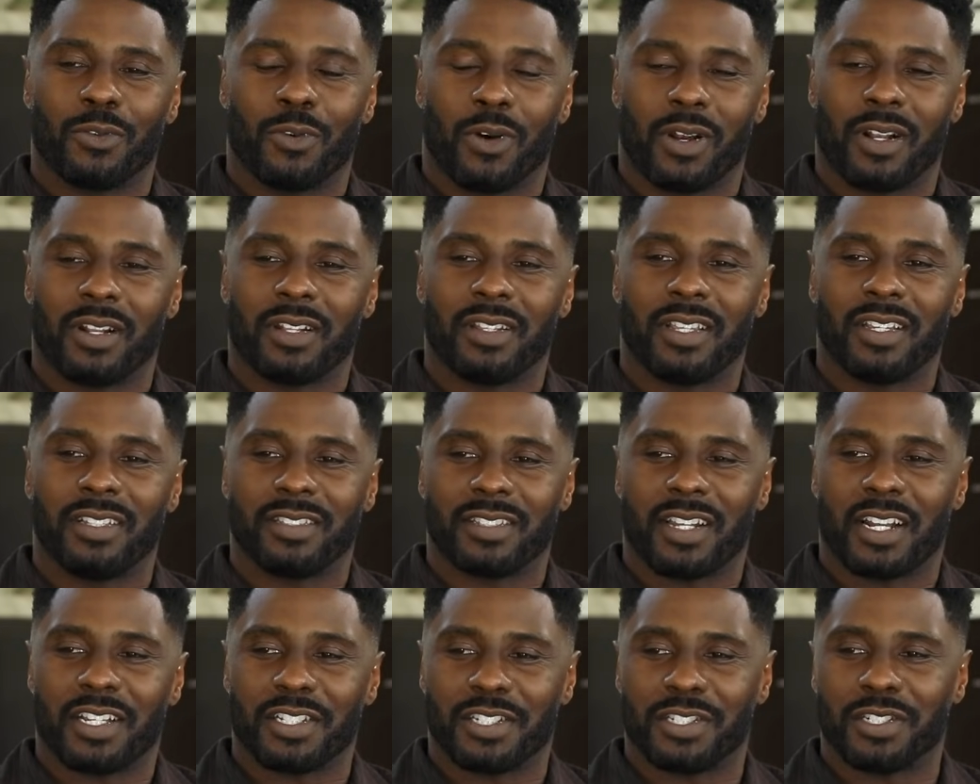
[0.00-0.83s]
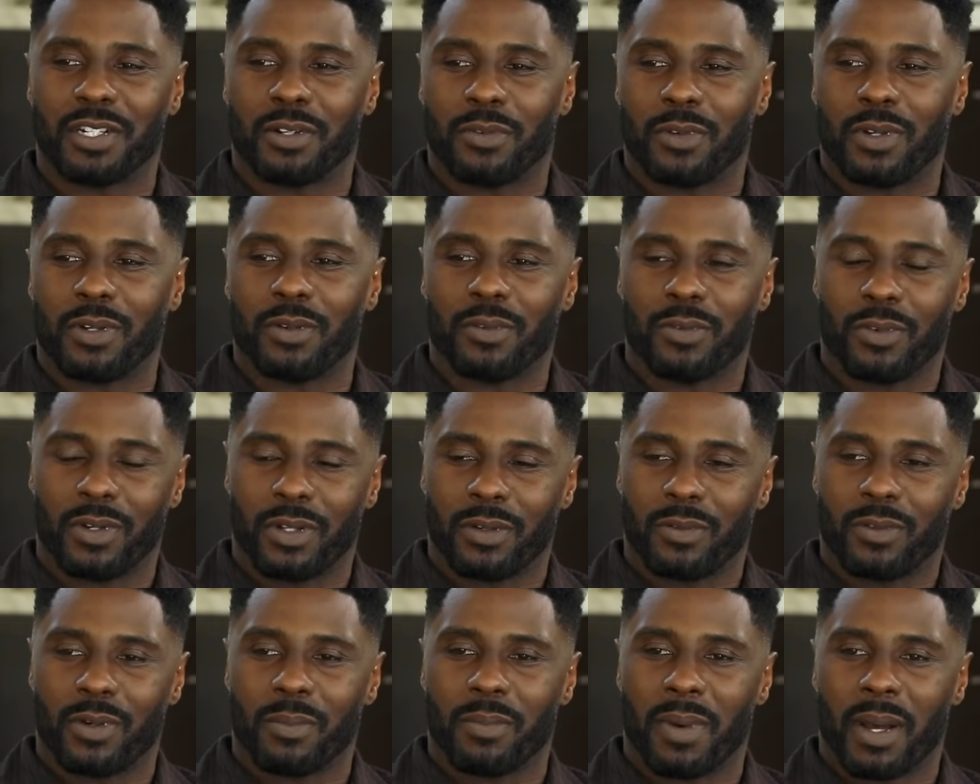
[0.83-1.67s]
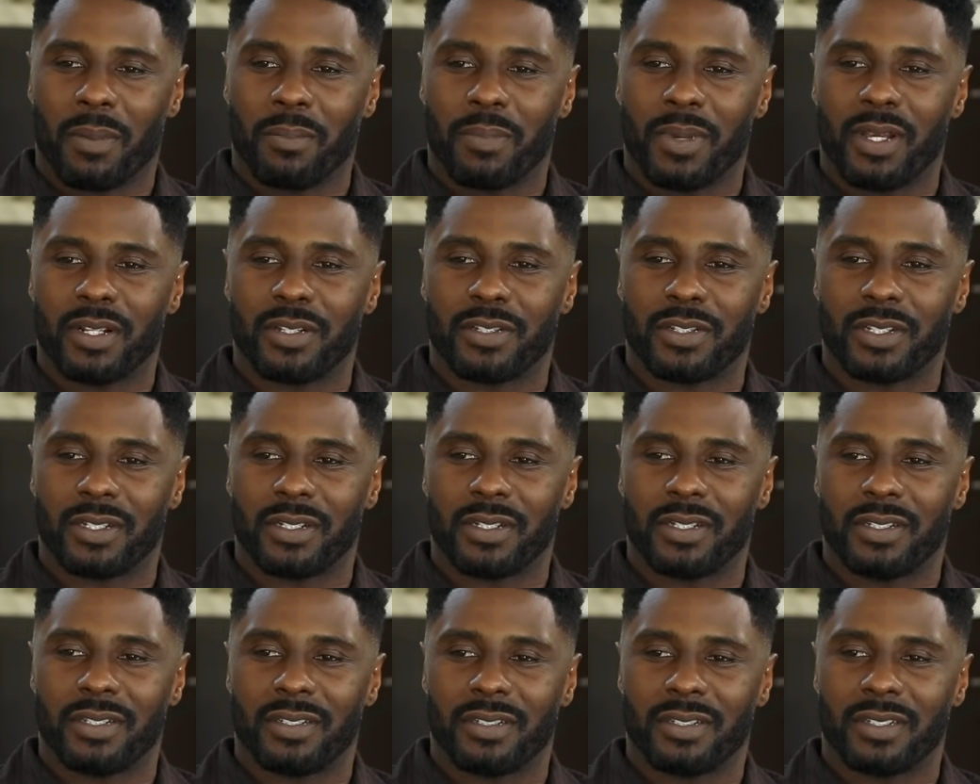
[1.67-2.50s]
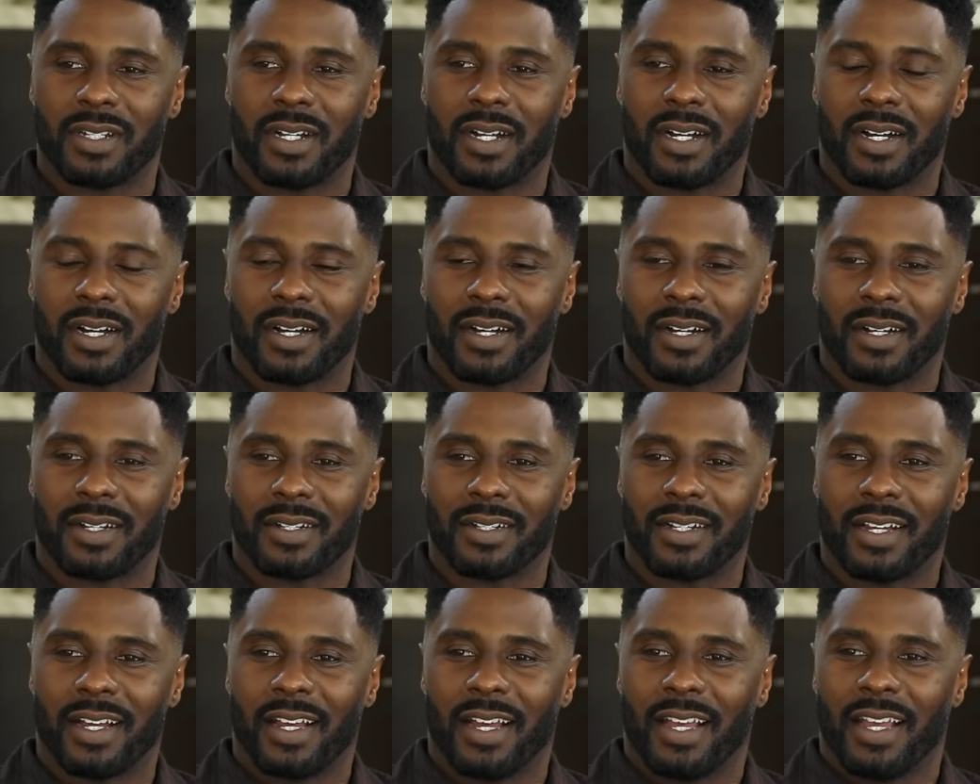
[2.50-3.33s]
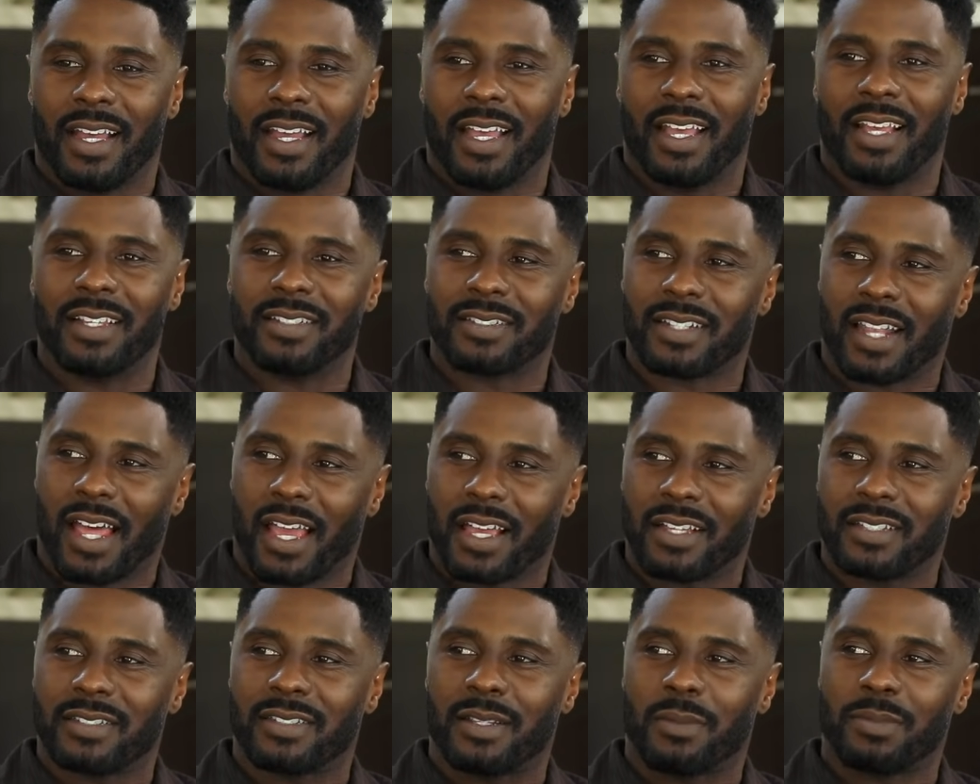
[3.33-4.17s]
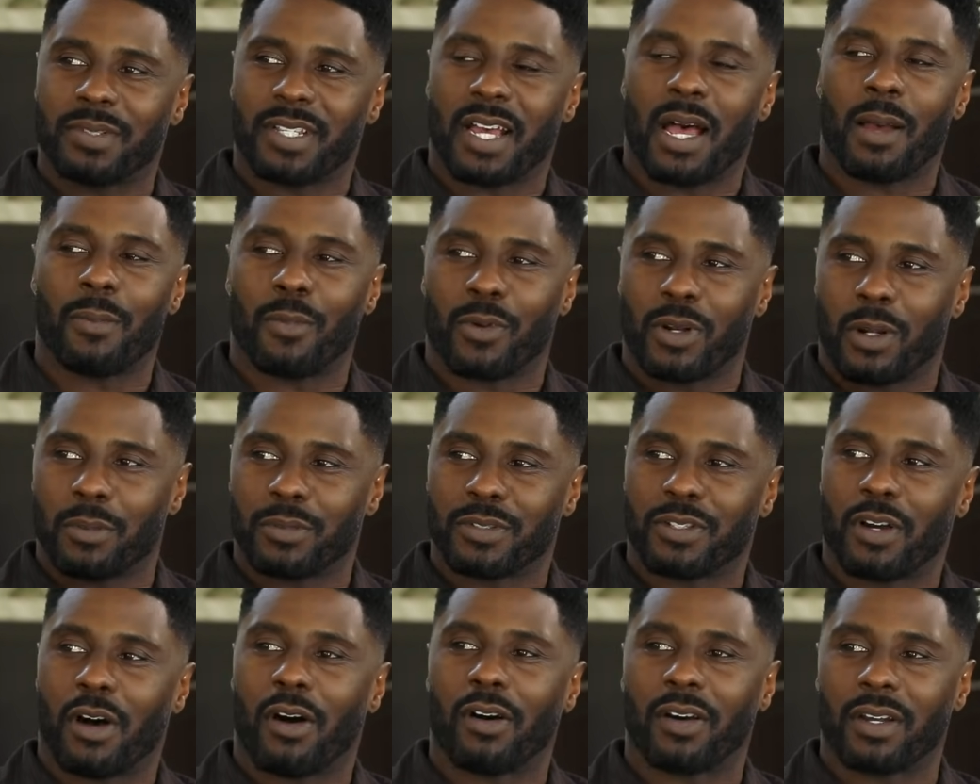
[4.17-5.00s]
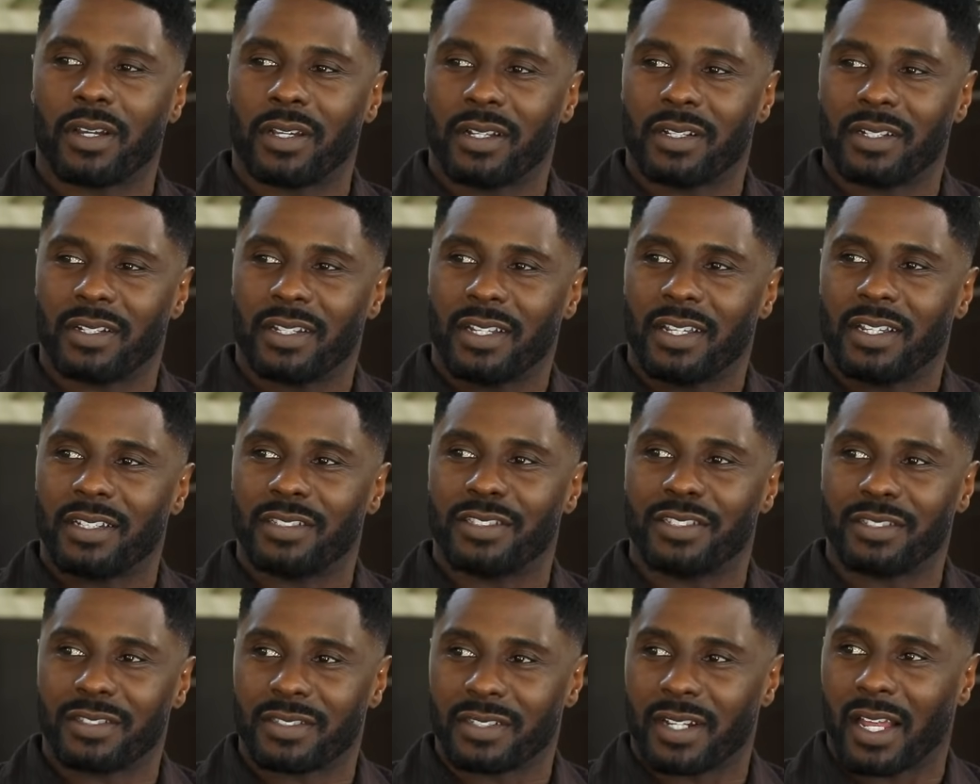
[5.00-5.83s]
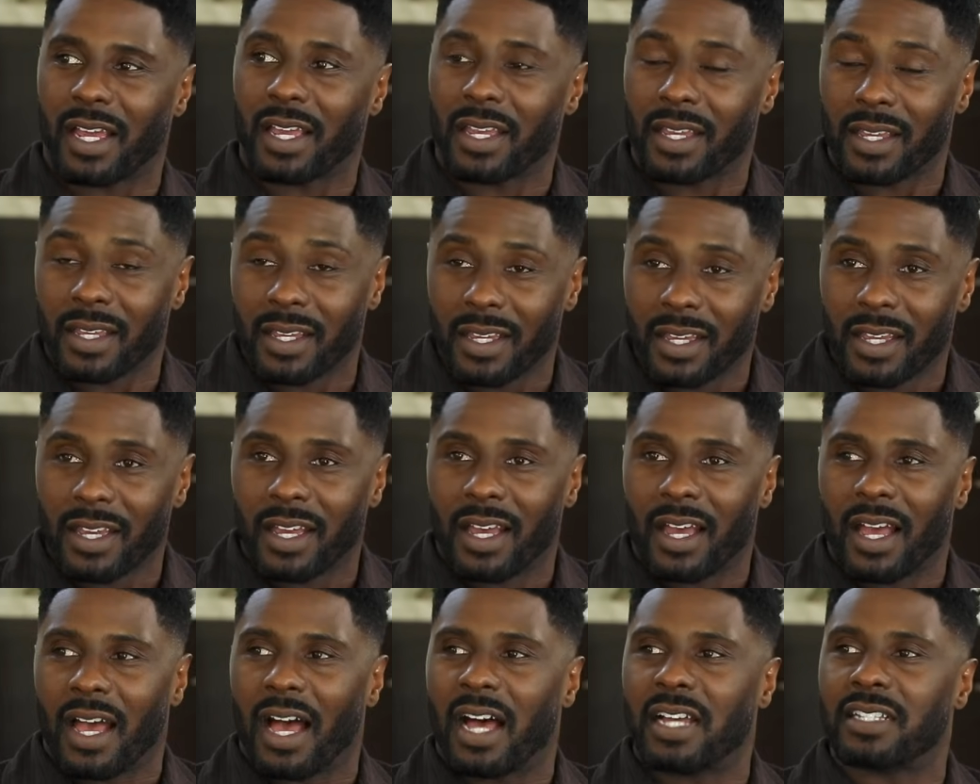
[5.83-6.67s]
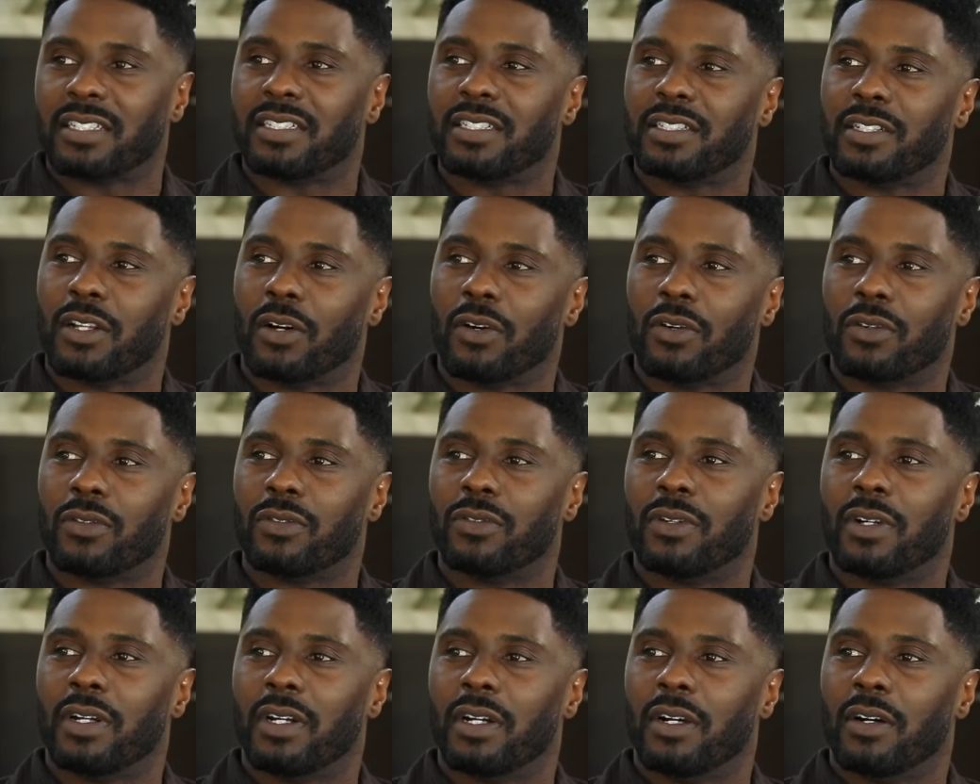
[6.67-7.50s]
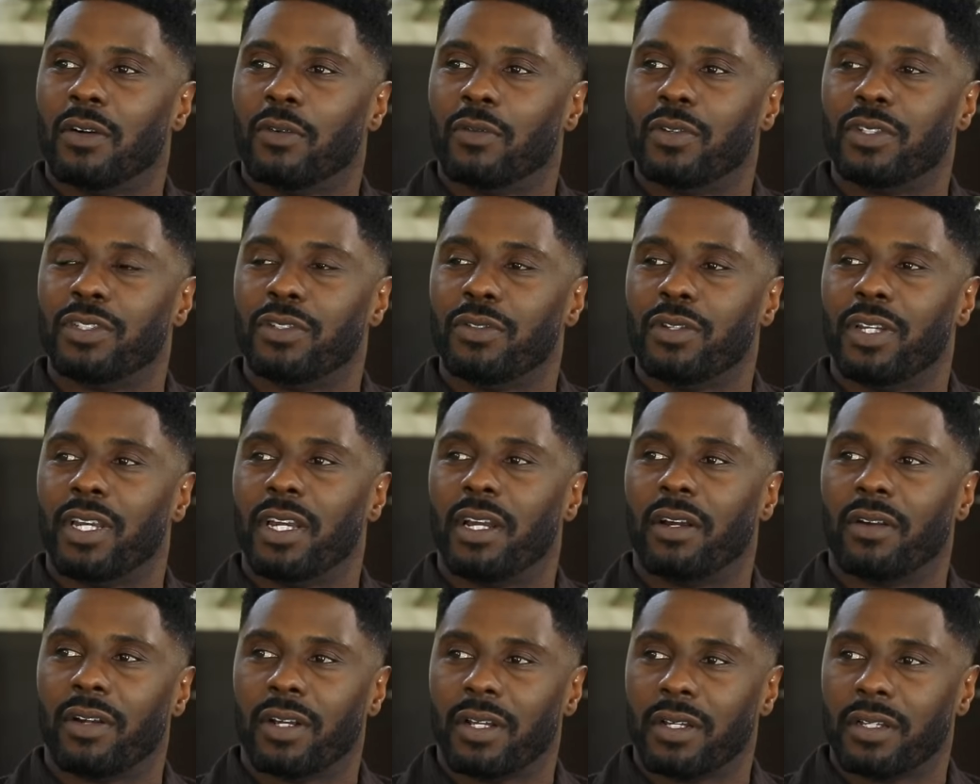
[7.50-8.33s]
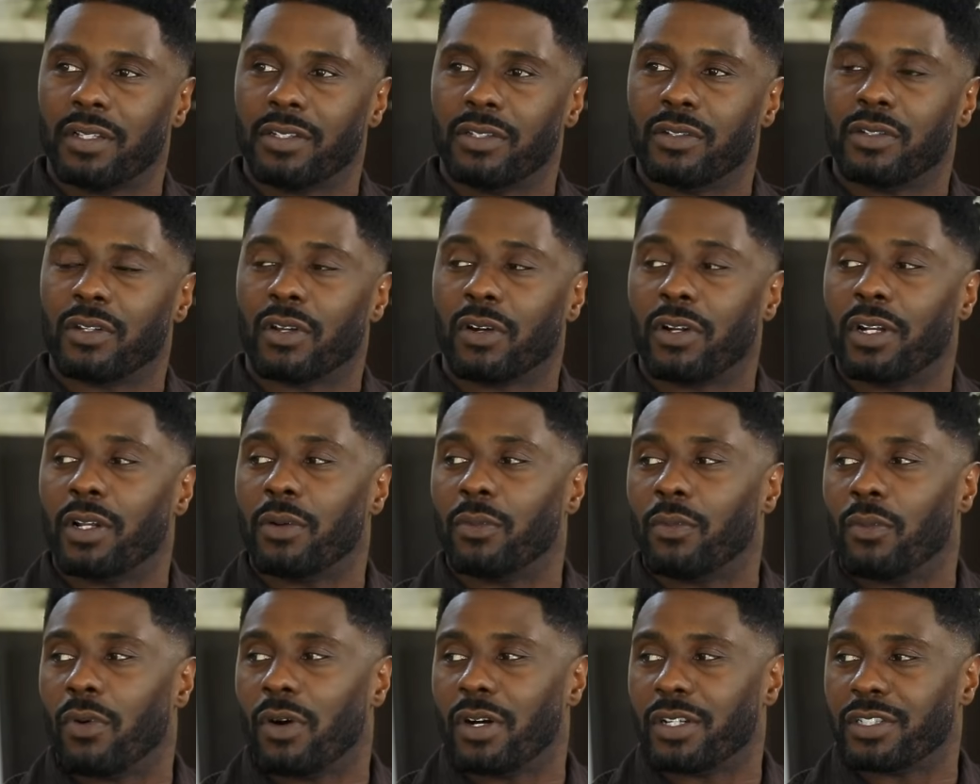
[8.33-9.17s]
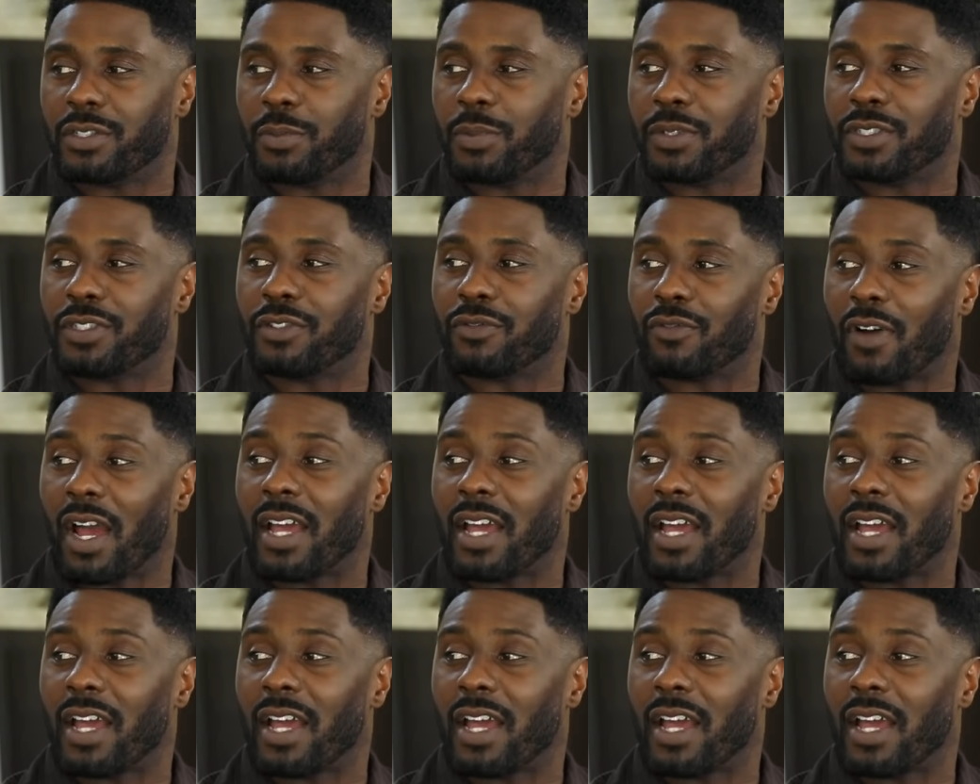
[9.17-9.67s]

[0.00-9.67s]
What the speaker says: one of the things that I share with my mentees is like sometimes when I'm talking, they just like I said, no, when you hear it, you learn it once. When you